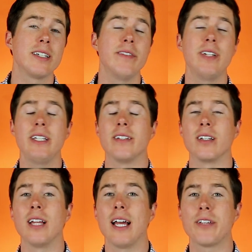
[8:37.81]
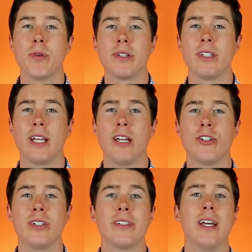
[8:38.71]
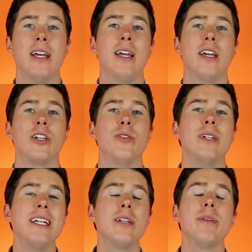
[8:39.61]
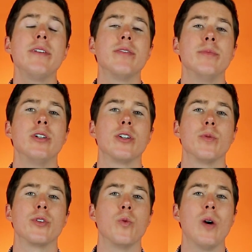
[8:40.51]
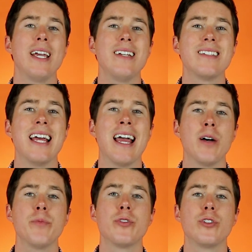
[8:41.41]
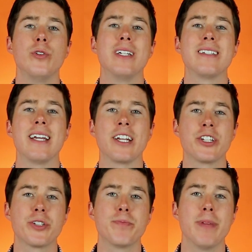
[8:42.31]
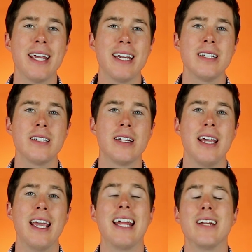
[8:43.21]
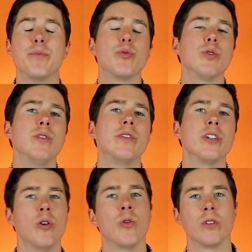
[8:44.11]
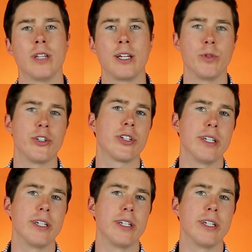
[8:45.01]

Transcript: activities to class presentations, you need to be familiar with ways to help students expand and improve their oral language